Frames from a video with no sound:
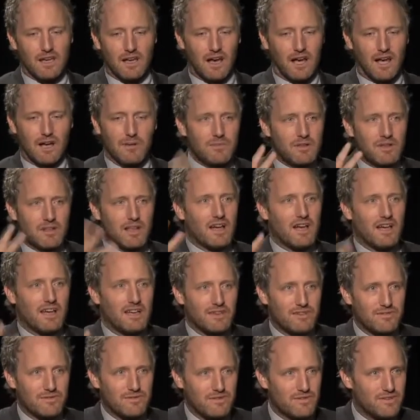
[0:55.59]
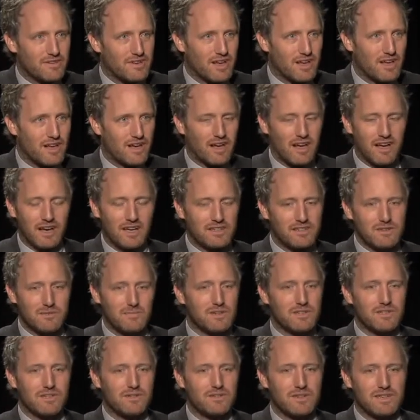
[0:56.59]
I'm alive. I should
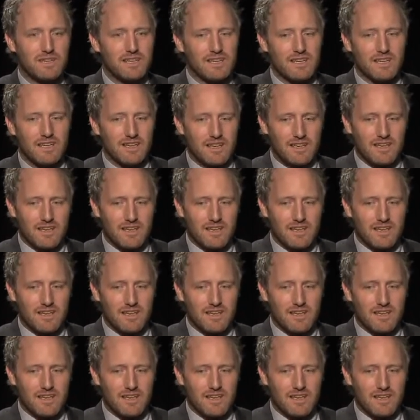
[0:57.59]
be doing